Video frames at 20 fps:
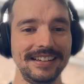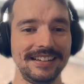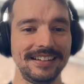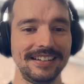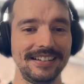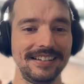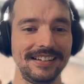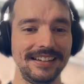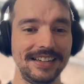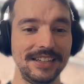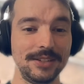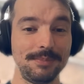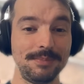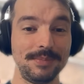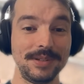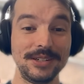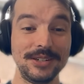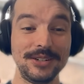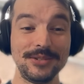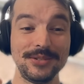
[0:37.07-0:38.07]
uh, has
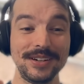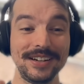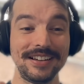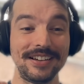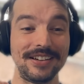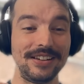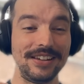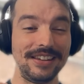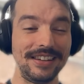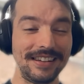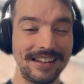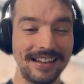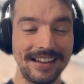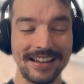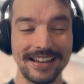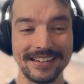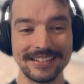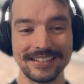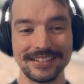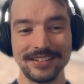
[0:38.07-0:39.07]
been doing a
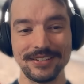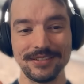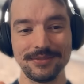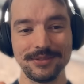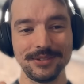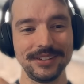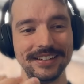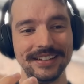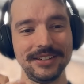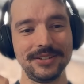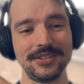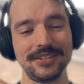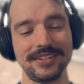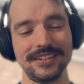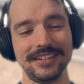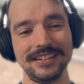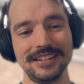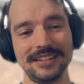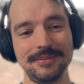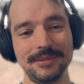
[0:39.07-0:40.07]
lot of really
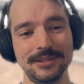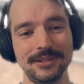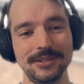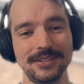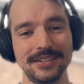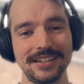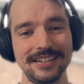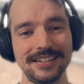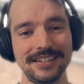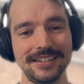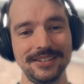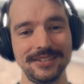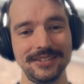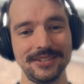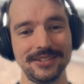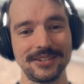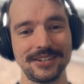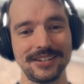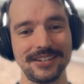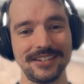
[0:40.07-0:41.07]
interesting demos at
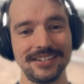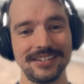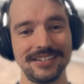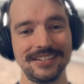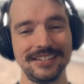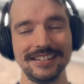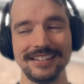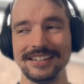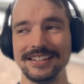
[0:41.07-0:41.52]
TLDraw.